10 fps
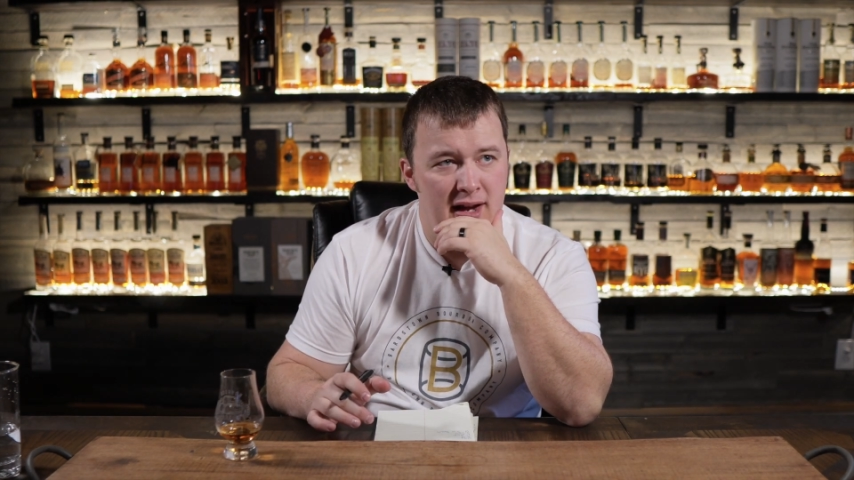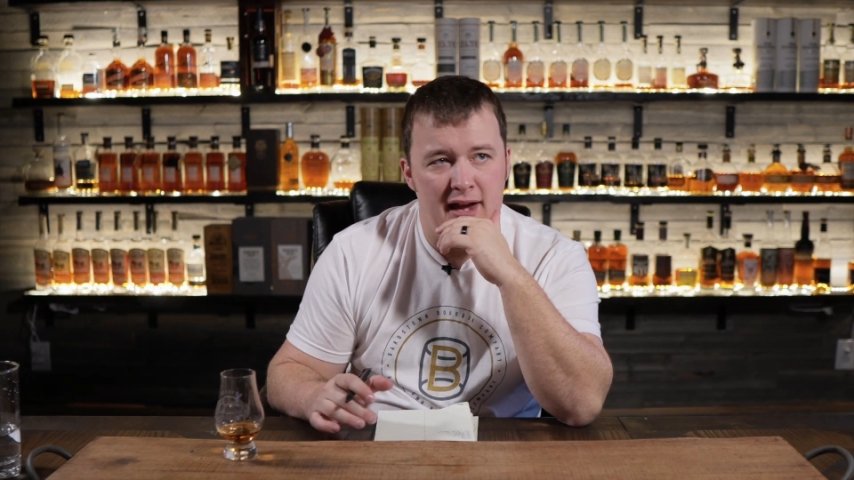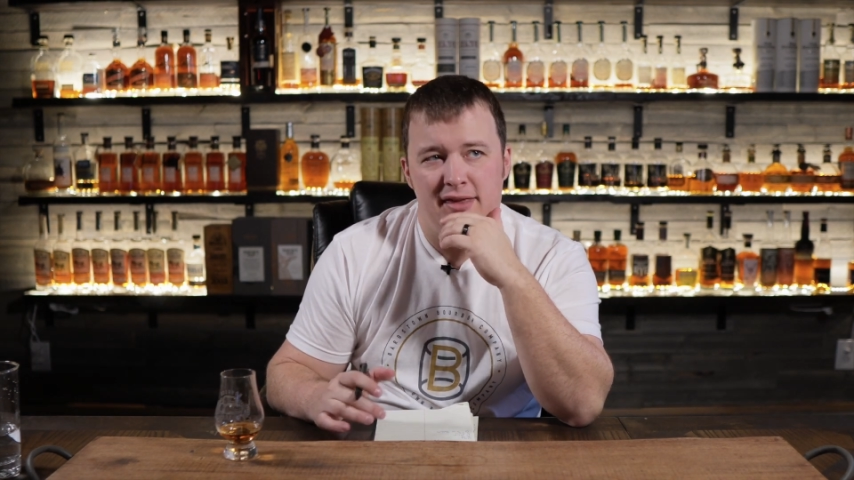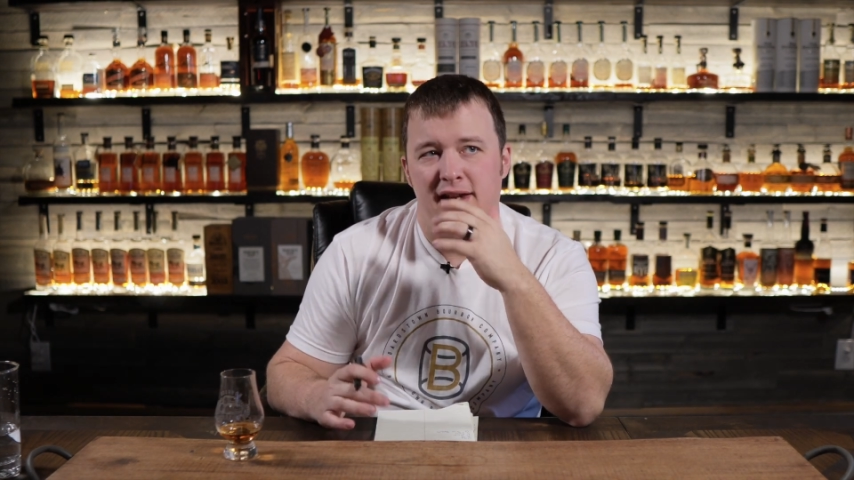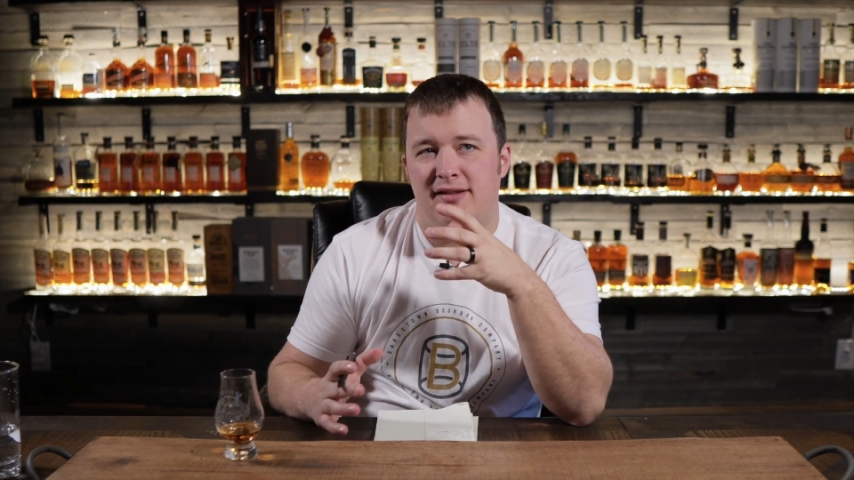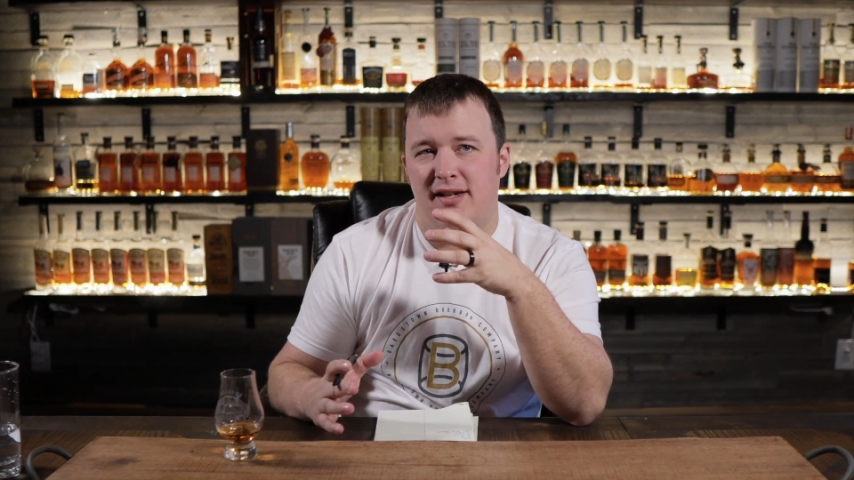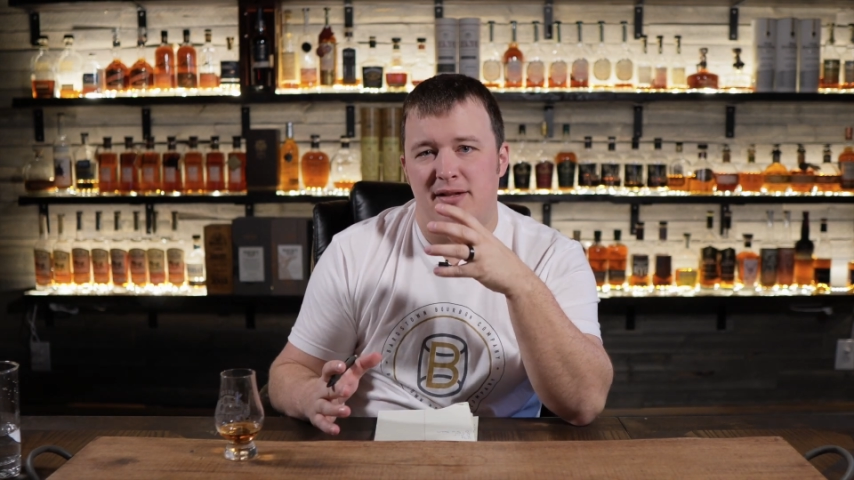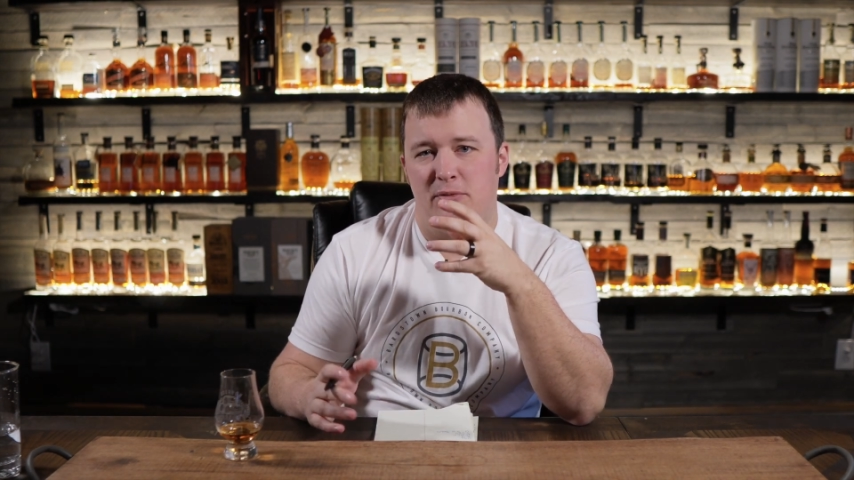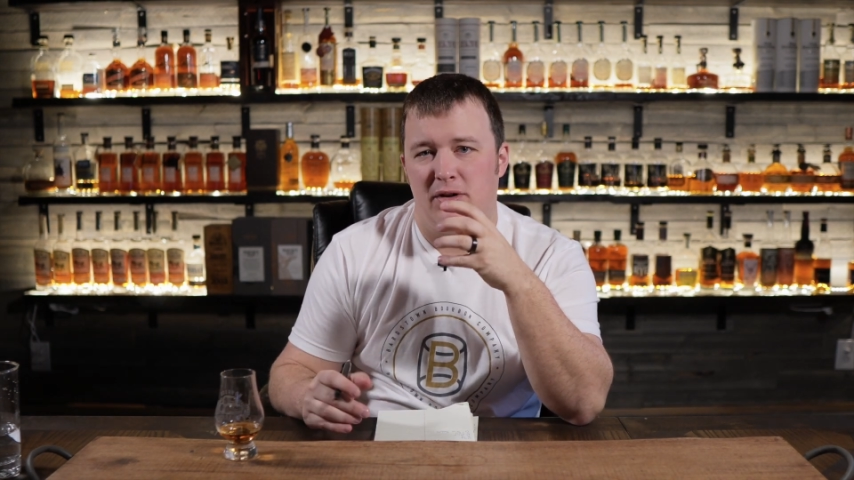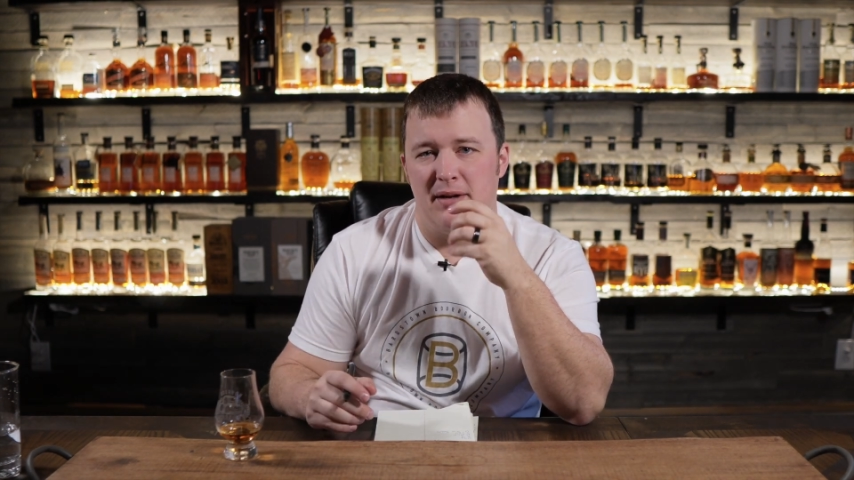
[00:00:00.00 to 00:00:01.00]
I think it's like
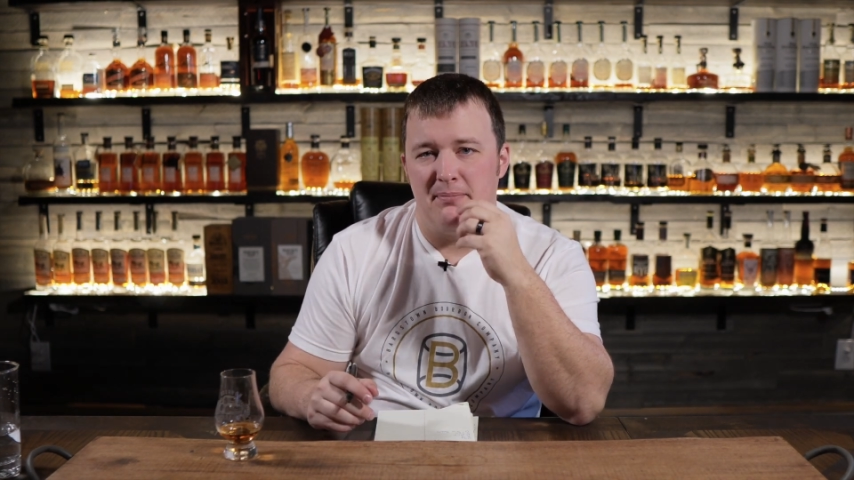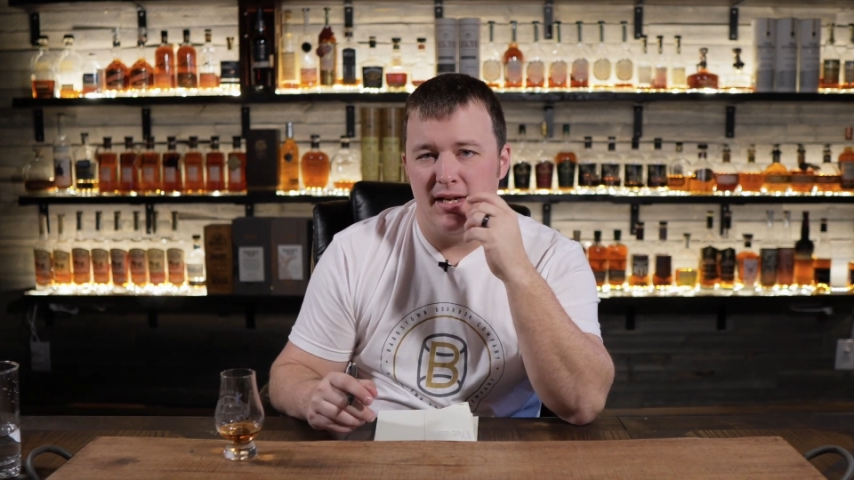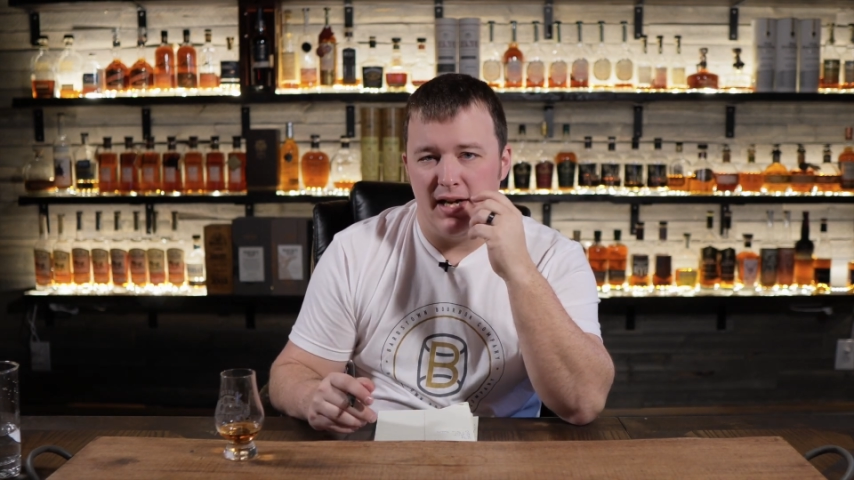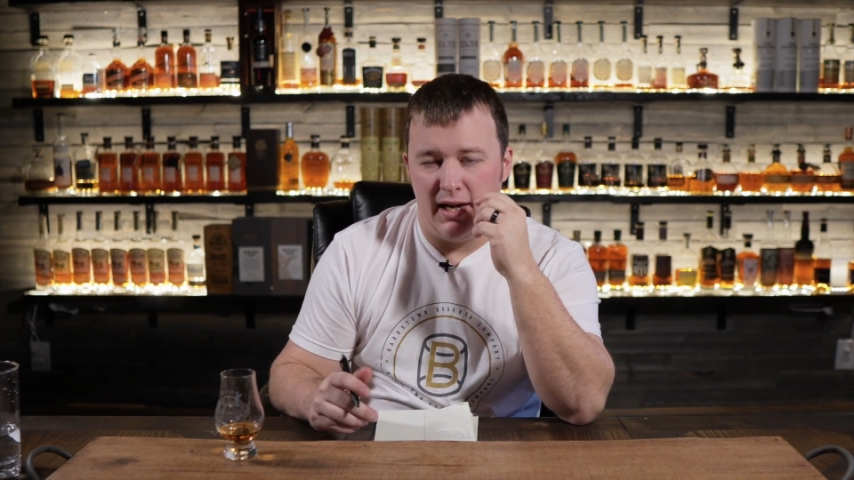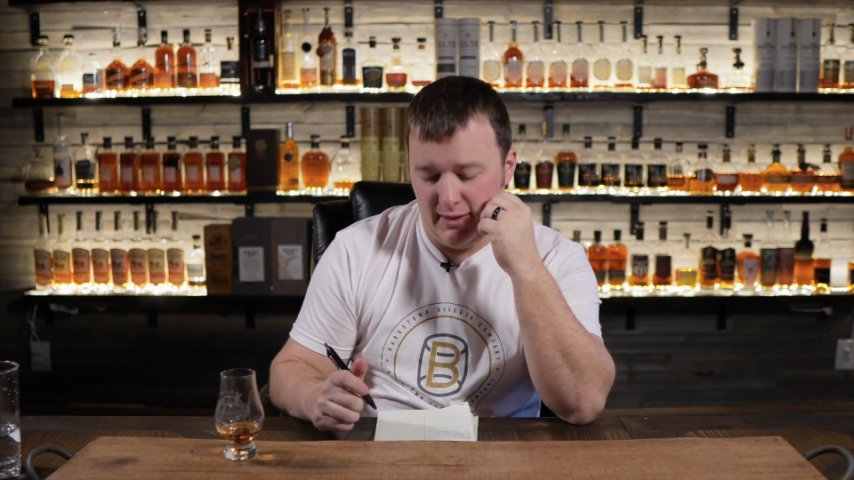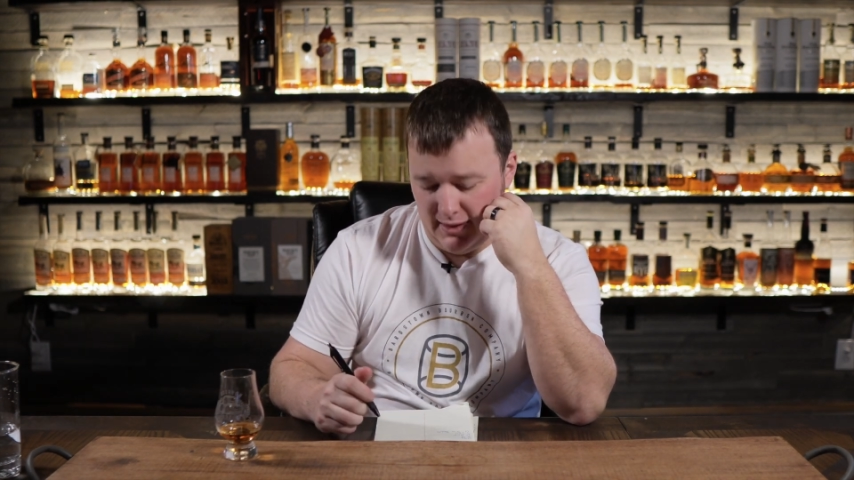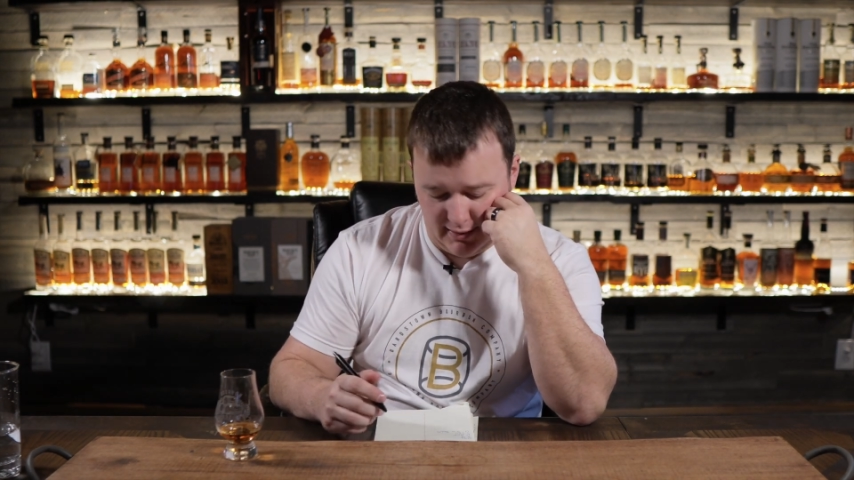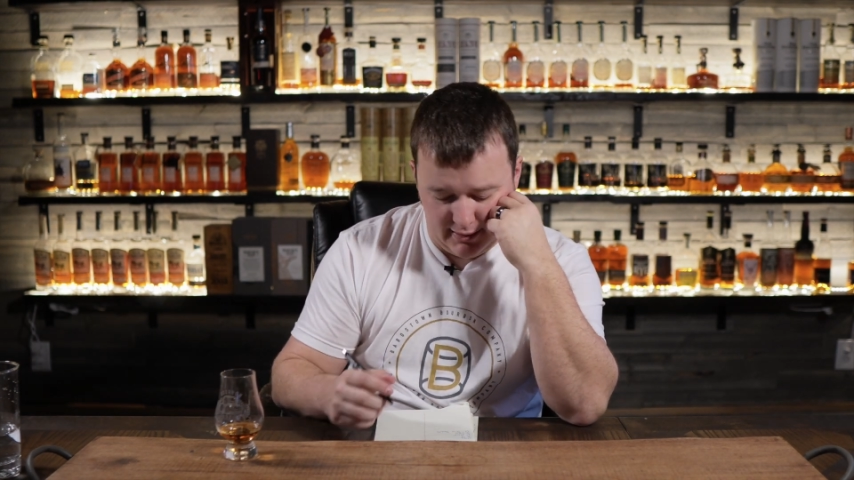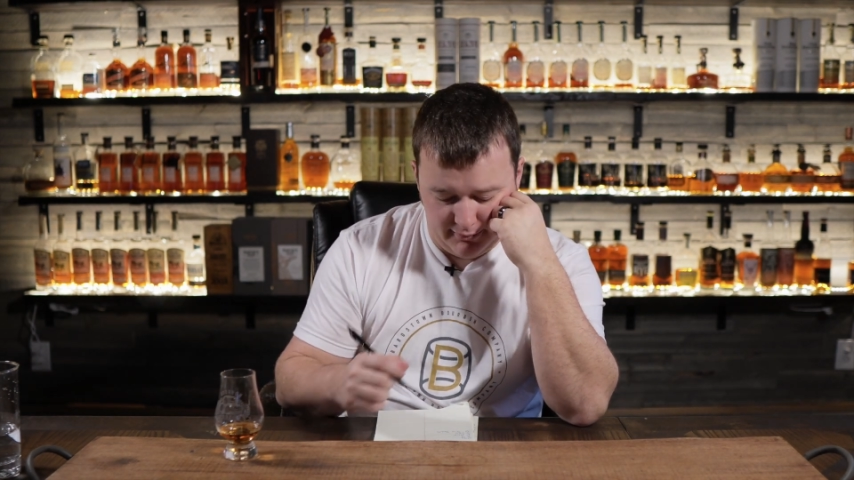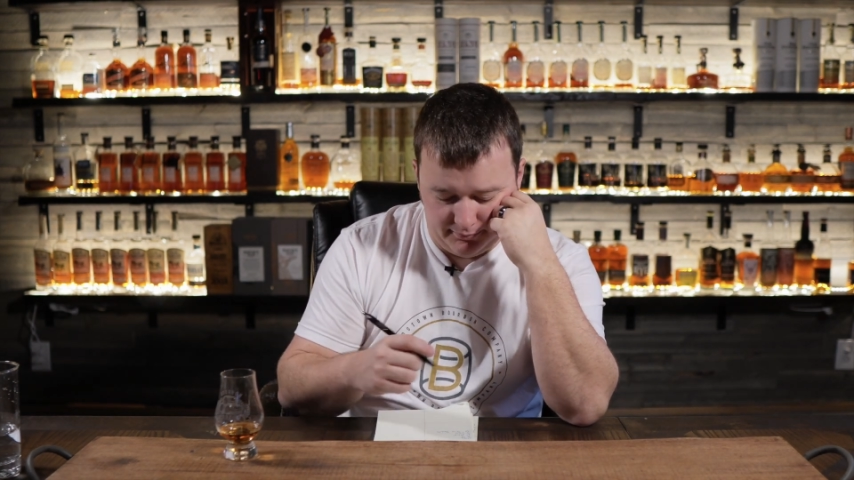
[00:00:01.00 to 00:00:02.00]
somewhere like mid-90s.